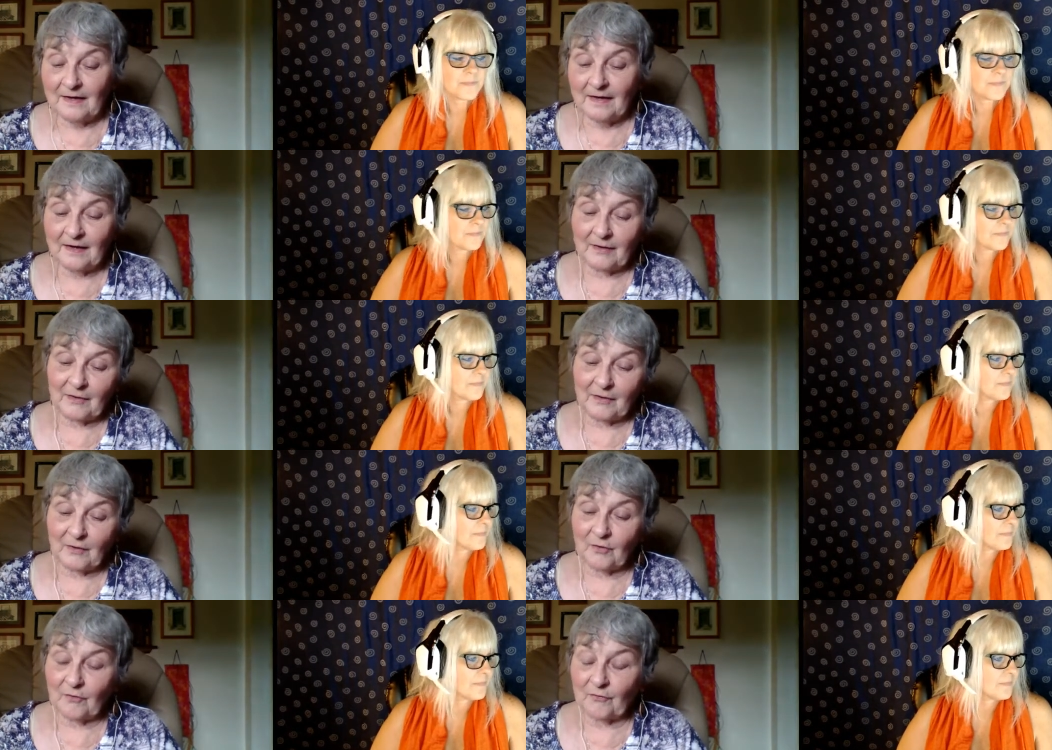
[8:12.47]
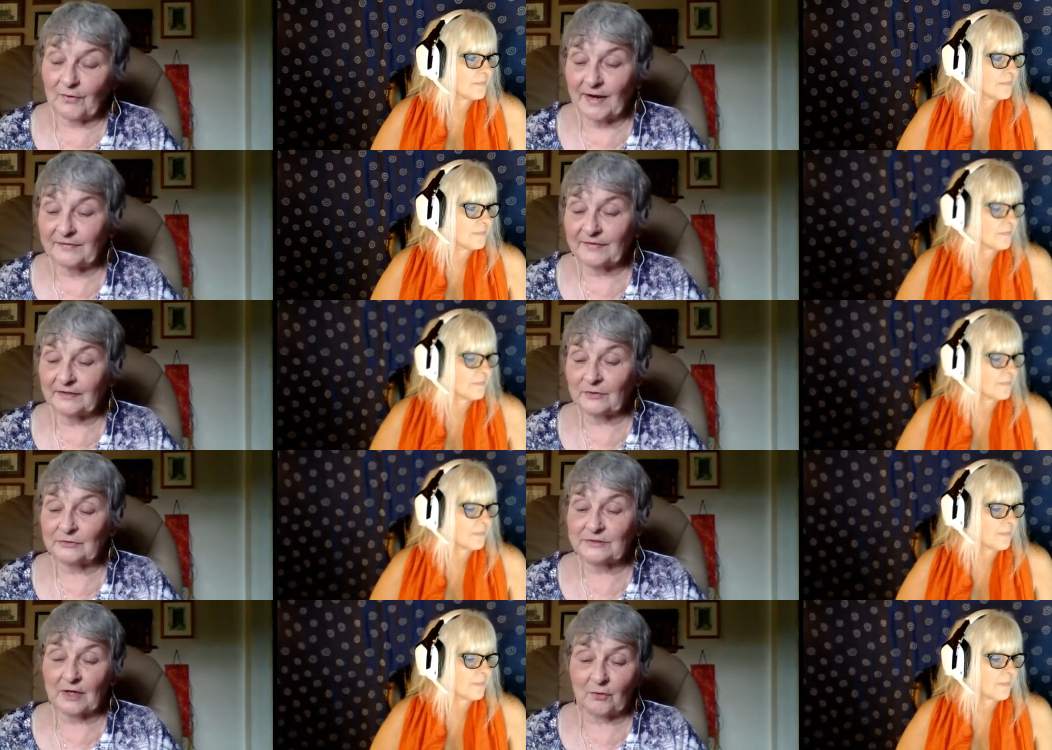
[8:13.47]
Speaker 1: Oh, I think
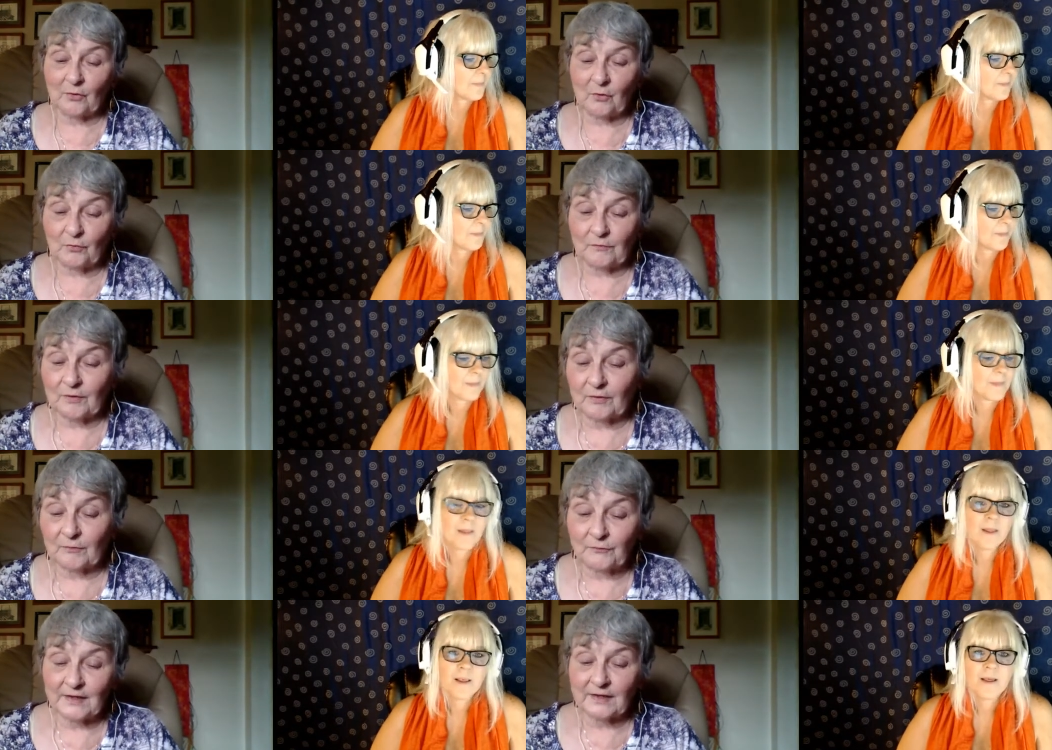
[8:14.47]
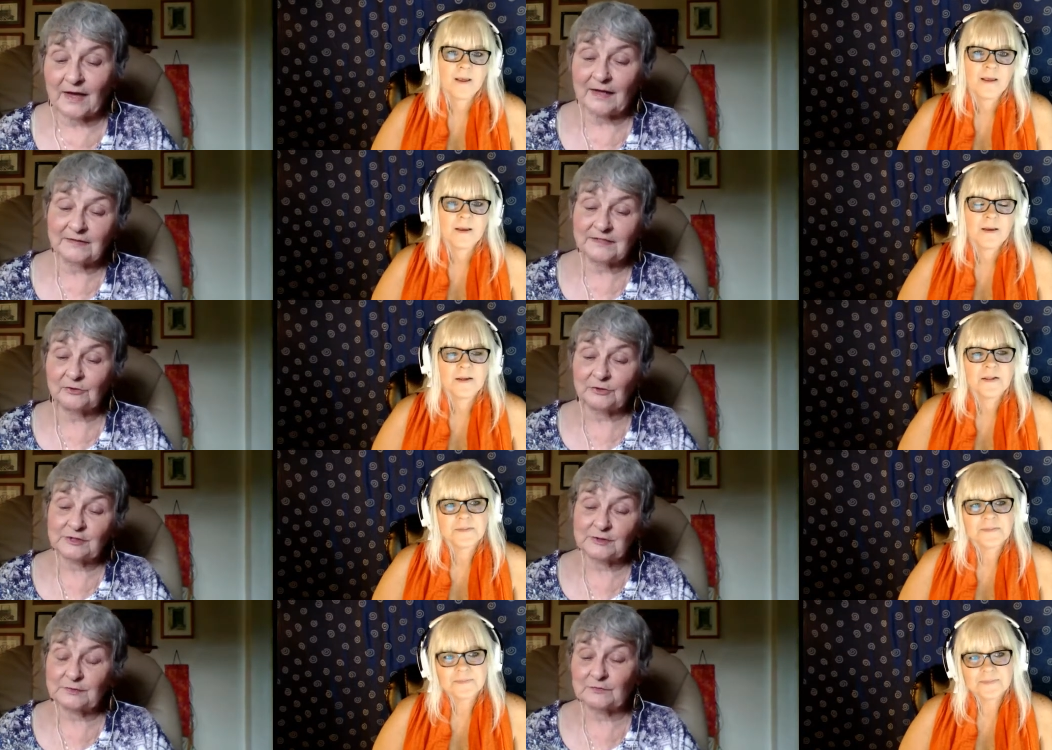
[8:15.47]
those are over. The ideal
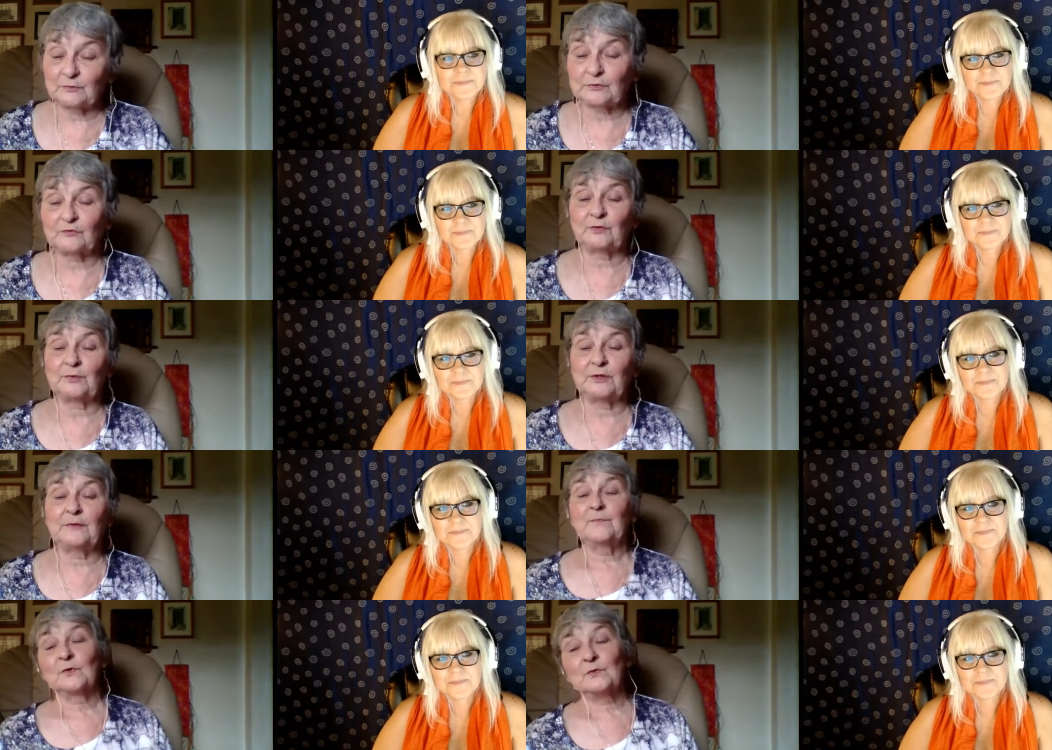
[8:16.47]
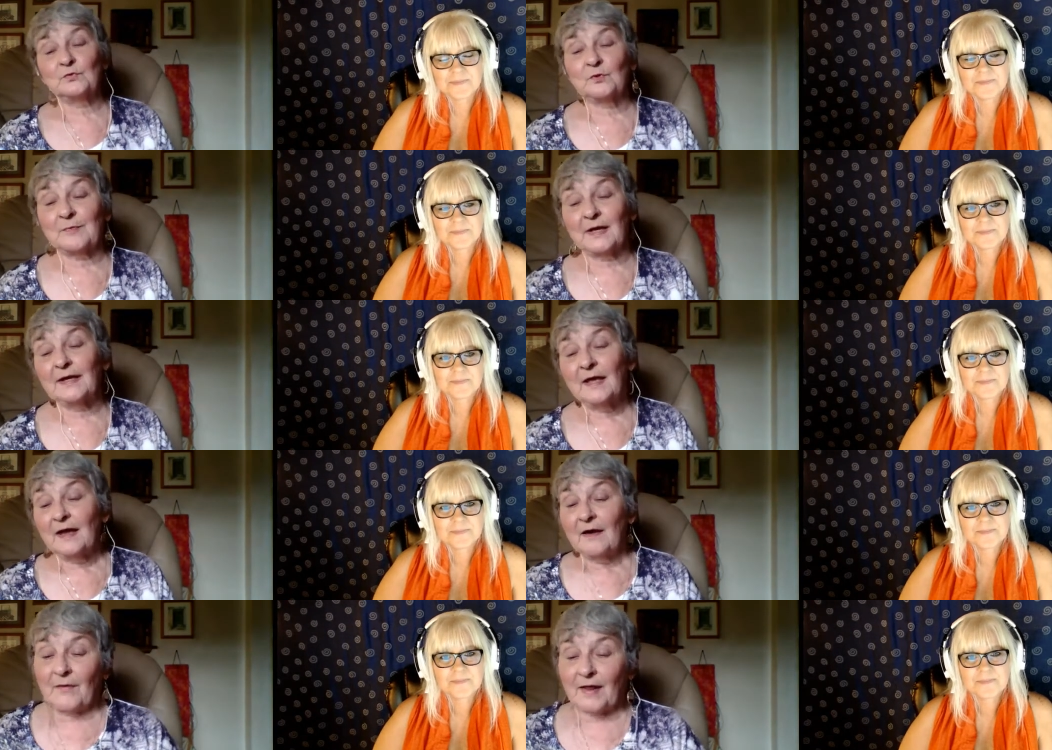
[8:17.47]
Christmas was for me was when my
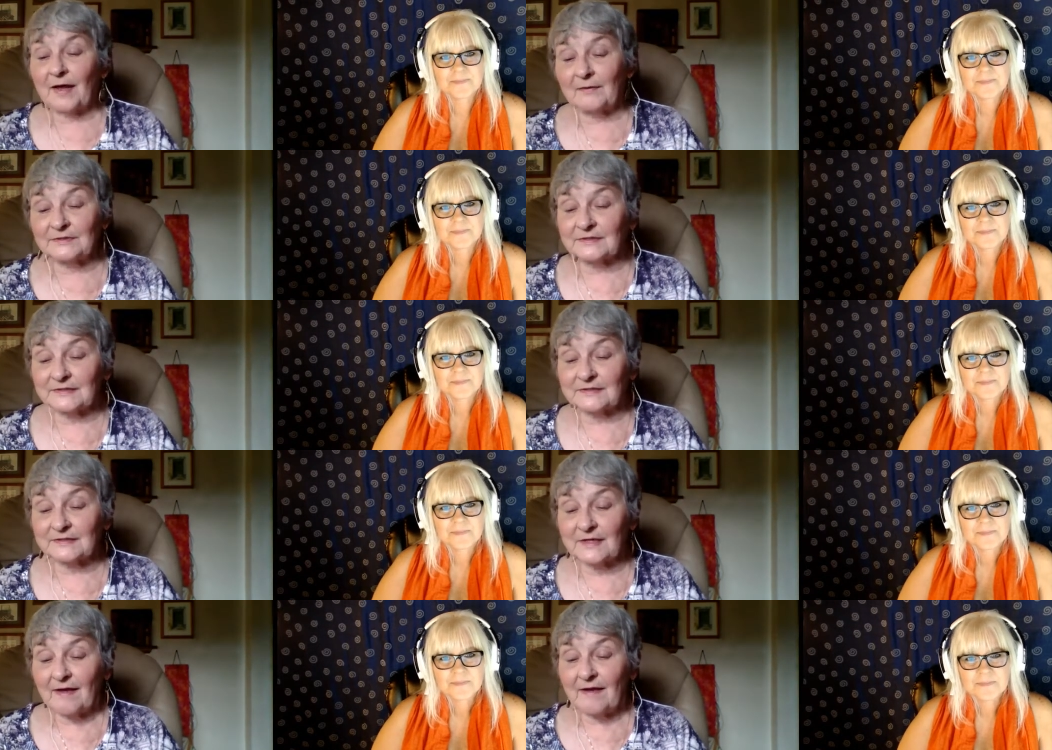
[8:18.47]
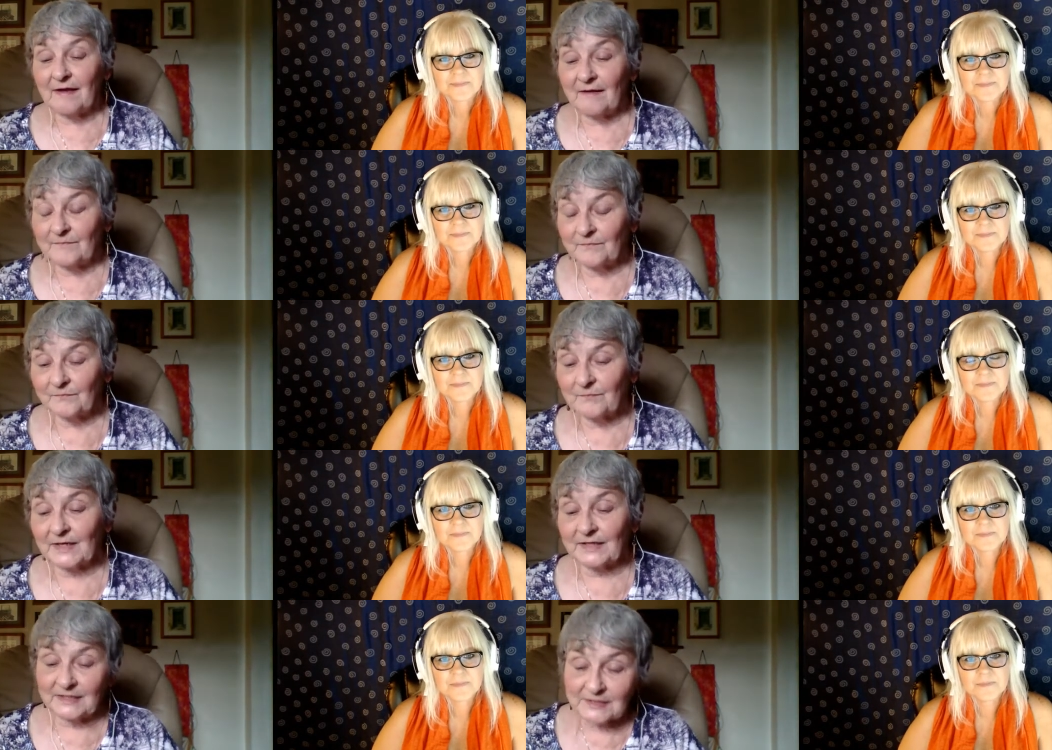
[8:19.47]
when I was
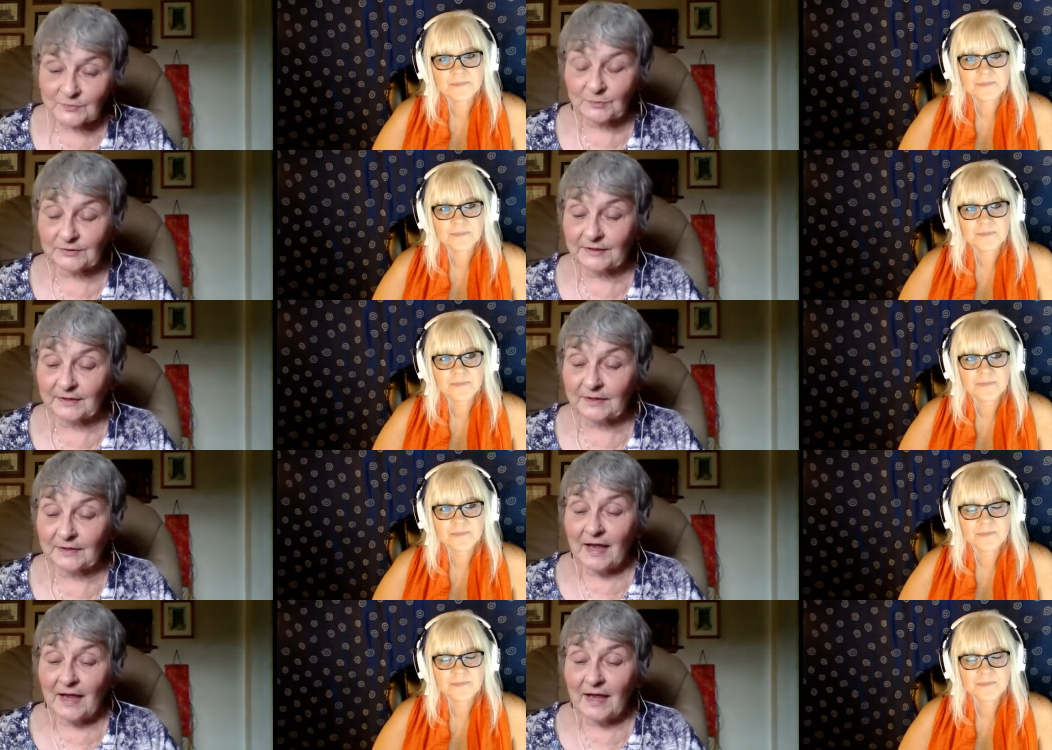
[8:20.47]
my kids were little